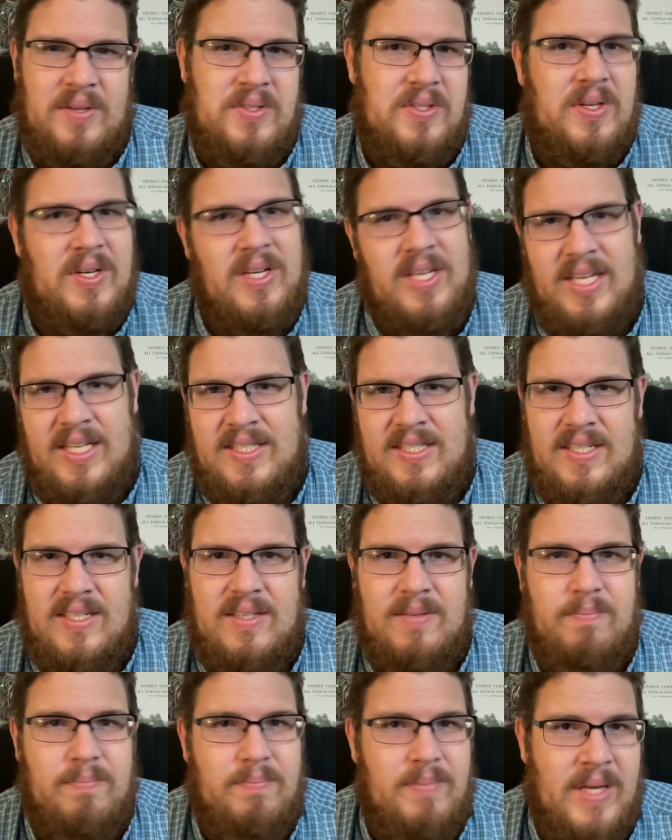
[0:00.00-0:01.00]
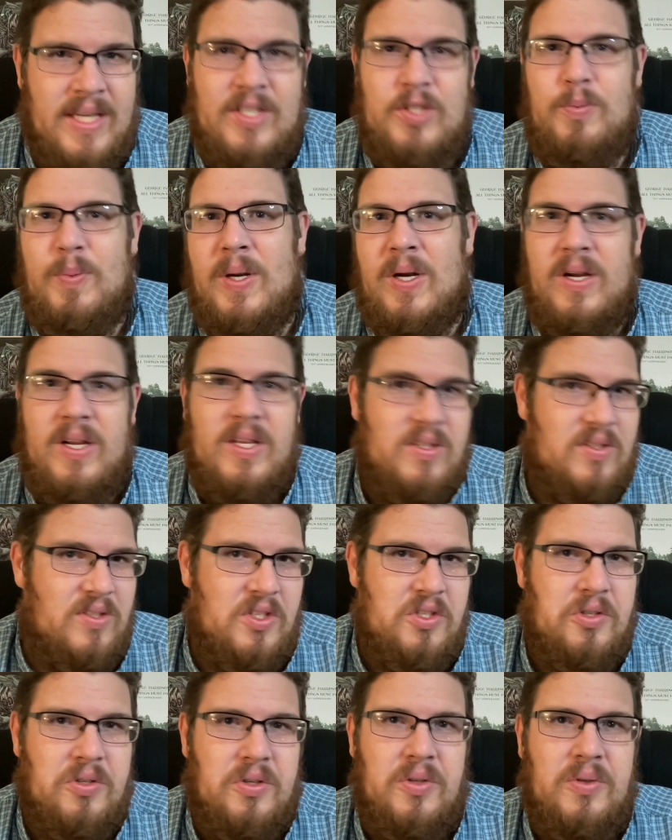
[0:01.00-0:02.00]
So to get to experience a
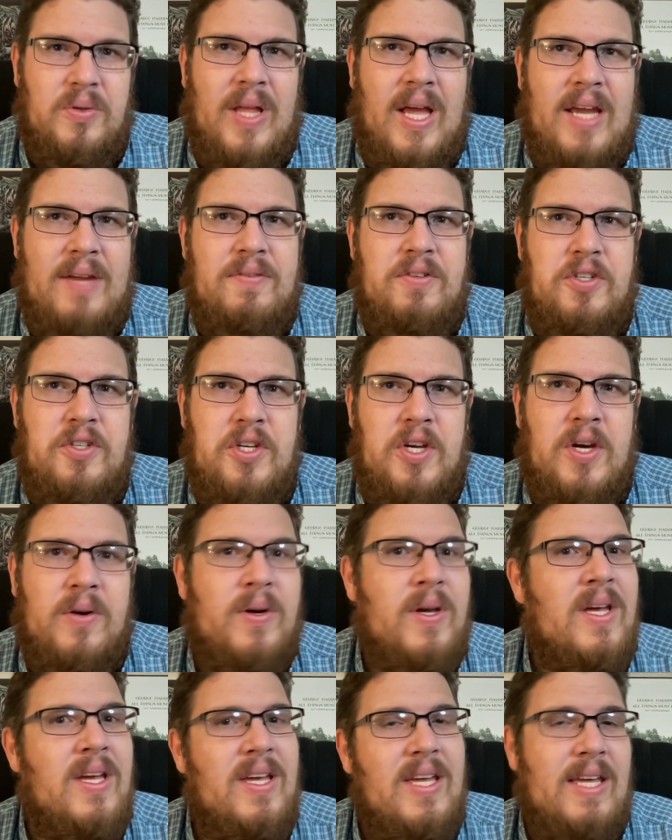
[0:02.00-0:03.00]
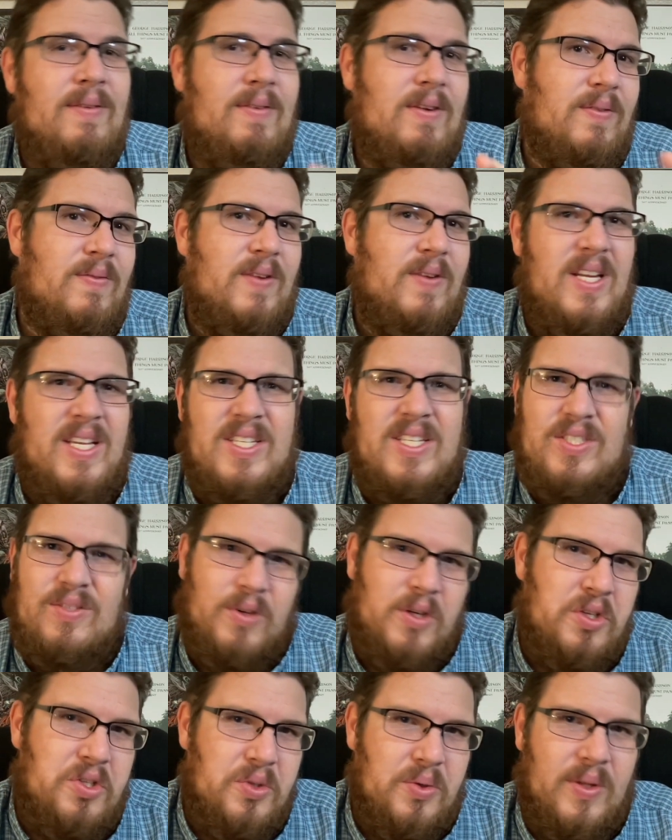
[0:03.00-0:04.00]
true live show, even if it is
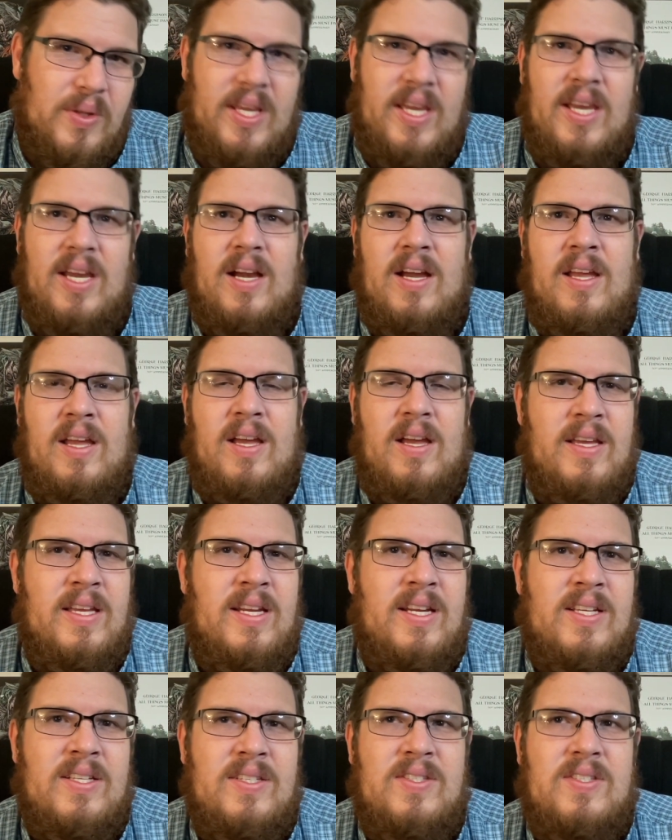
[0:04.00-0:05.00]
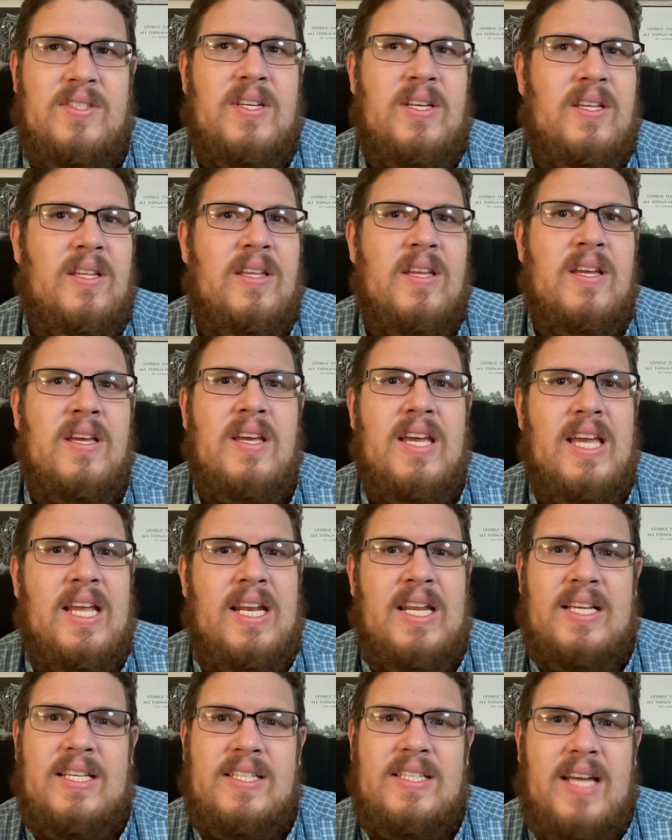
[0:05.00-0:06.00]
virtually, it is still an
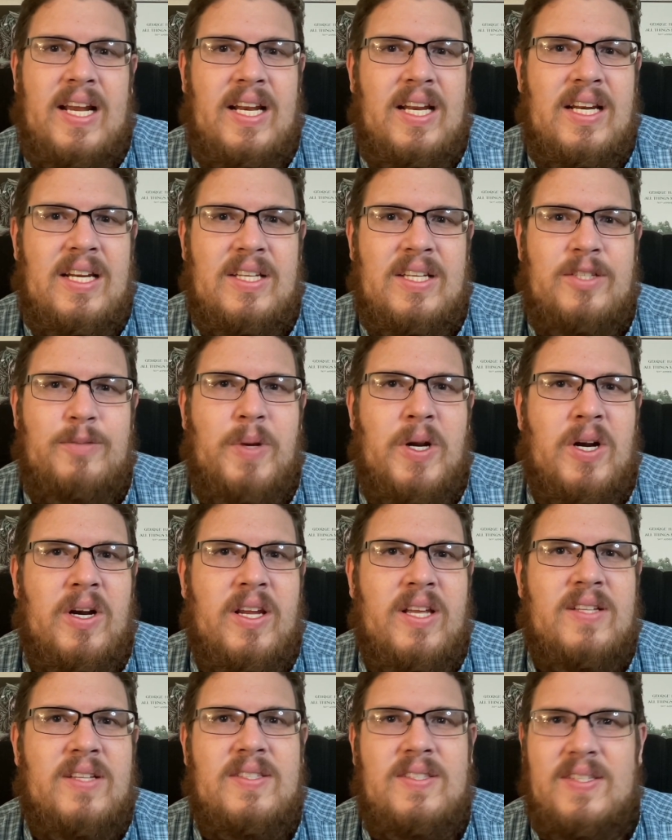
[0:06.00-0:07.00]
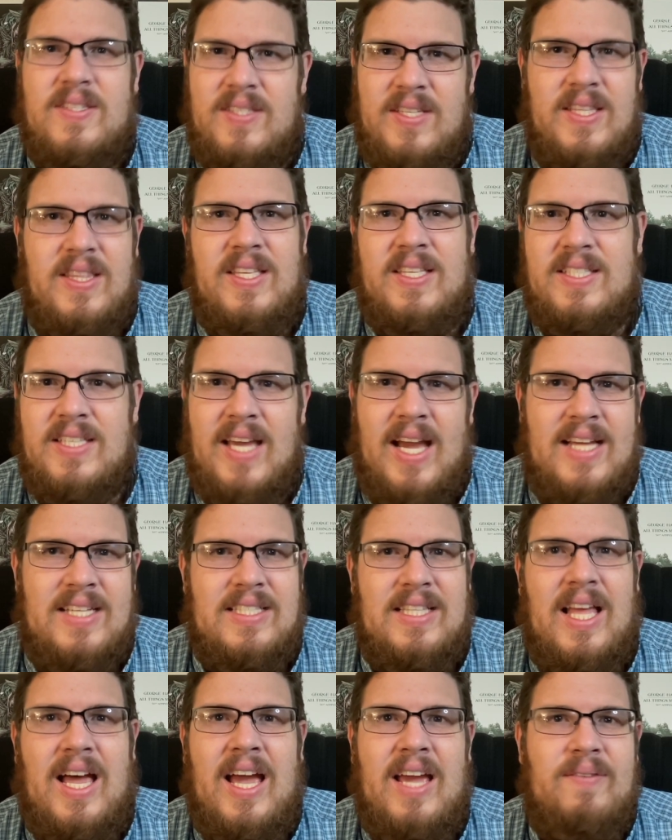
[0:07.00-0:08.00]
exciting experience to see these guys
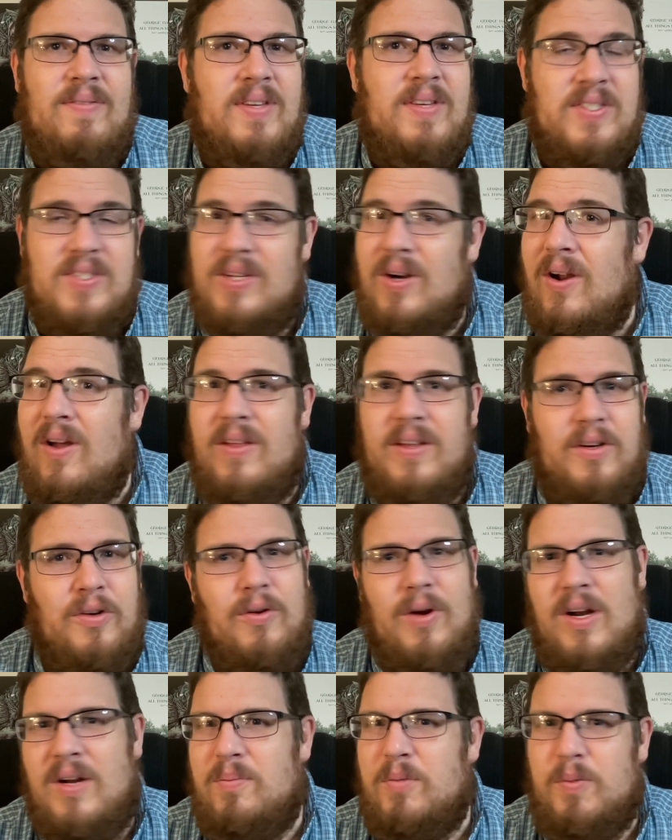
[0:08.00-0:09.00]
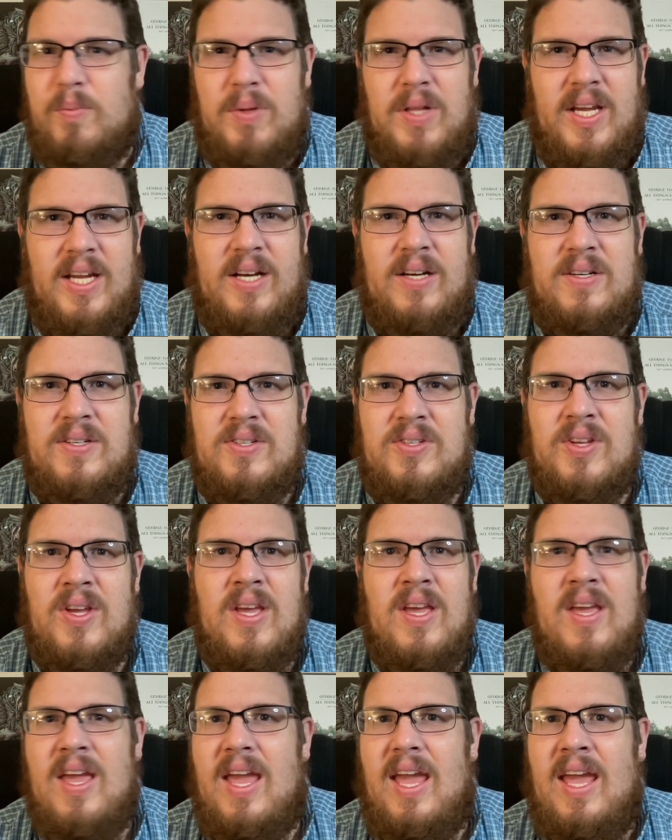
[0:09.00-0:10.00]
live because they're all incredible players
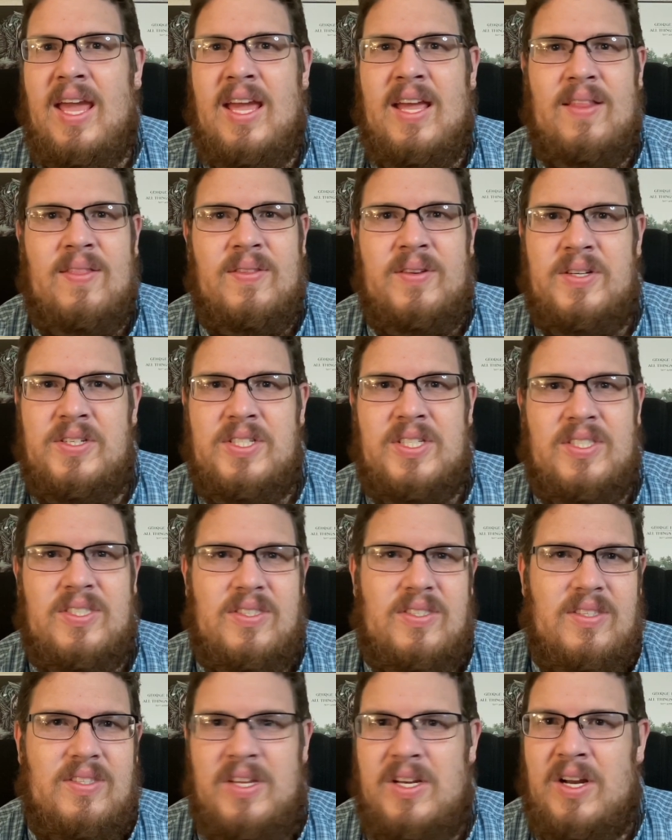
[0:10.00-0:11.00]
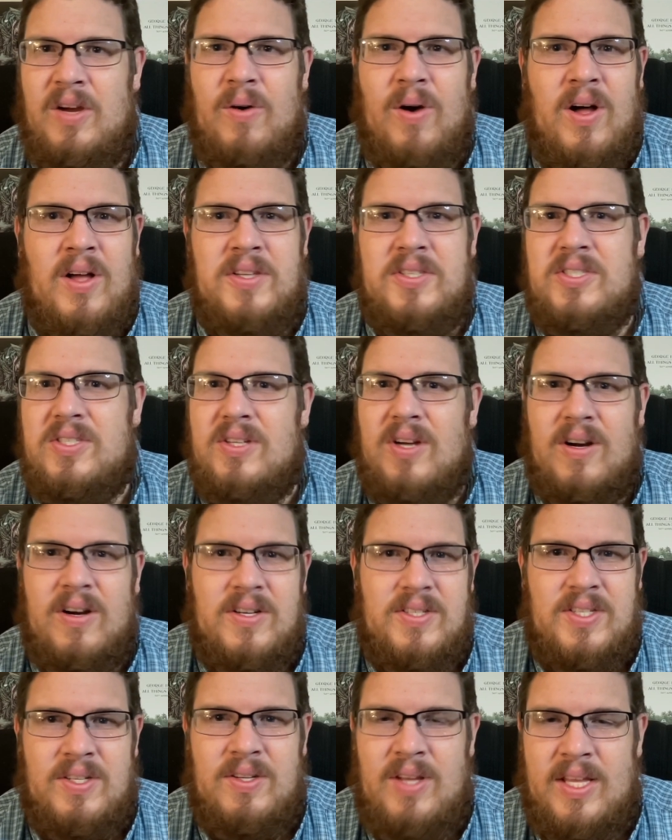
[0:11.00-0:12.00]
and they're just, all
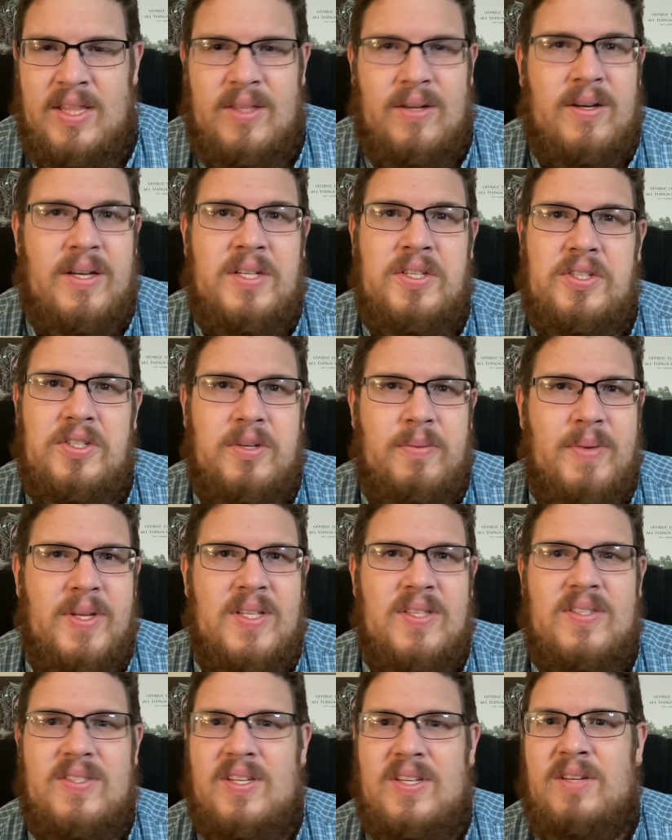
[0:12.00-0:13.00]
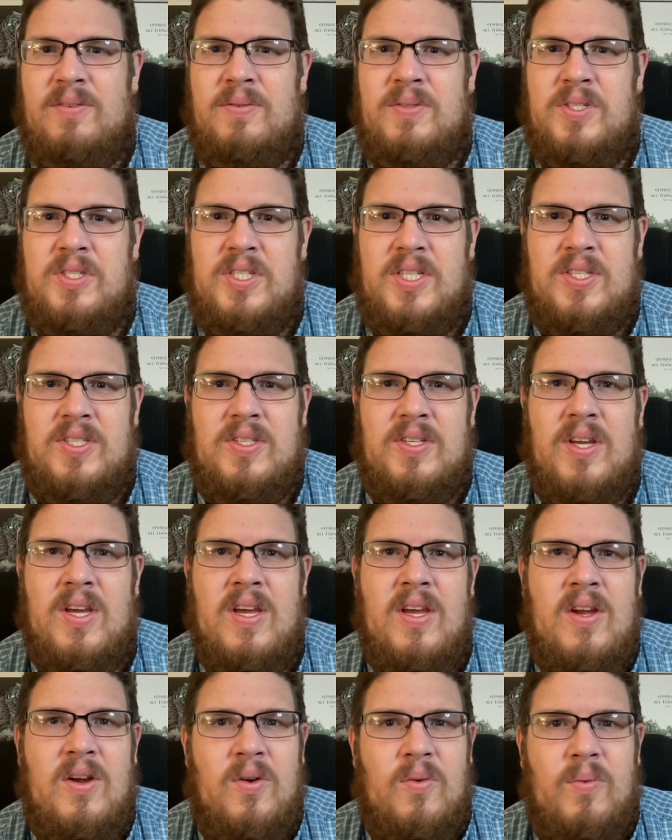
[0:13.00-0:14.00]
stars at their instruments. And it was just
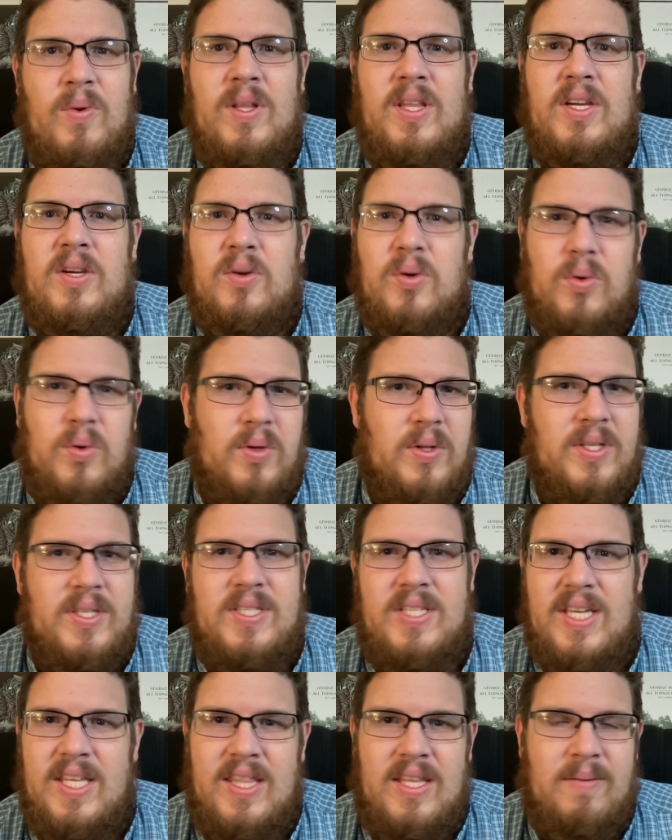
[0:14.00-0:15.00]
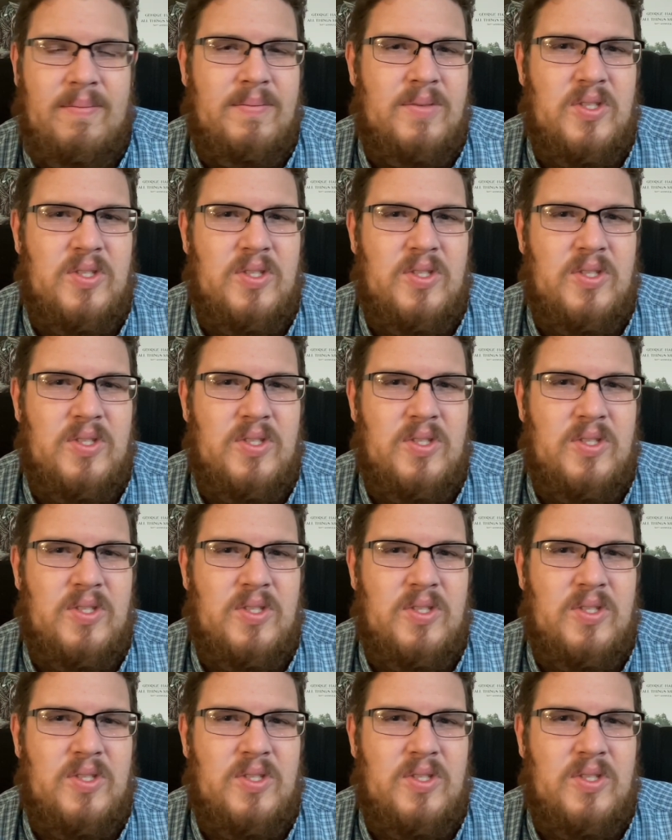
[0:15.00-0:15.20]
really cool to see them.